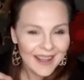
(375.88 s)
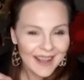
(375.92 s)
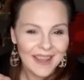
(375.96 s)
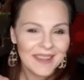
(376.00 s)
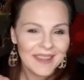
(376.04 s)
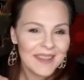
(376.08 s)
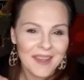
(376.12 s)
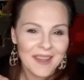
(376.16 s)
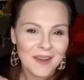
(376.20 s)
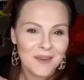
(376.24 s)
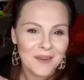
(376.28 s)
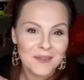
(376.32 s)

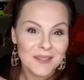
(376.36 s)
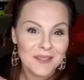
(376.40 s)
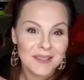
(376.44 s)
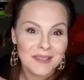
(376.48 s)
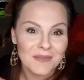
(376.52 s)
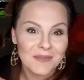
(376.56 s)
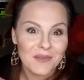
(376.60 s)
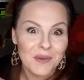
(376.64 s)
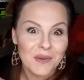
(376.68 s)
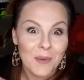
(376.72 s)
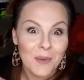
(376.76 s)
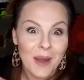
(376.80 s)
That goes a
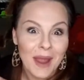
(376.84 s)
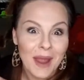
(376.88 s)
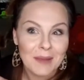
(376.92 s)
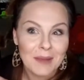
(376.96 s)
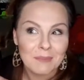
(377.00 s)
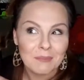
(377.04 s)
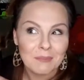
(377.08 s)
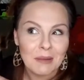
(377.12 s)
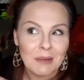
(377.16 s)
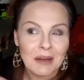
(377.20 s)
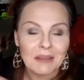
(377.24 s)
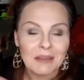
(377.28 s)
different way,
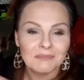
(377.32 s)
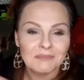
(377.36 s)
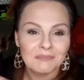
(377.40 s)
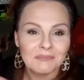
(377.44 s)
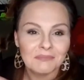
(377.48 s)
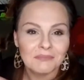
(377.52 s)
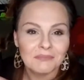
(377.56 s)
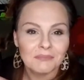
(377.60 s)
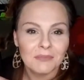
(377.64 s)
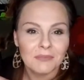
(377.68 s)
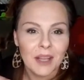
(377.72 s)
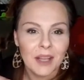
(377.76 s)
but
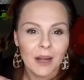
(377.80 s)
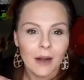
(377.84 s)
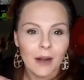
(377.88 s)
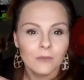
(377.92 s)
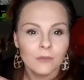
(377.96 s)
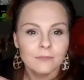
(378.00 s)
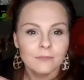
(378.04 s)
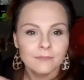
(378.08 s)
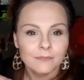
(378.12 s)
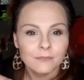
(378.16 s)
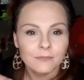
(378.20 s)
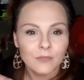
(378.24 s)
you know,
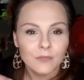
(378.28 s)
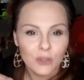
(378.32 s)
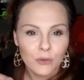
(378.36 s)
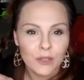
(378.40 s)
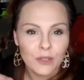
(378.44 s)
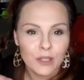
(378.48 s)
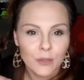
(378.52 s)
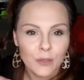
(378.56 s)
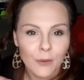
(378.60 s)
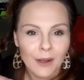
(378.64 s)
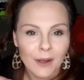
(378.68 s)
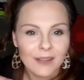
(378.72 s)
you can
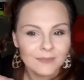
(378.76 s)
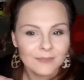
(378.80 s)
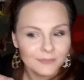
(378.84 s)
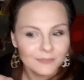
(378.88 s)
do it.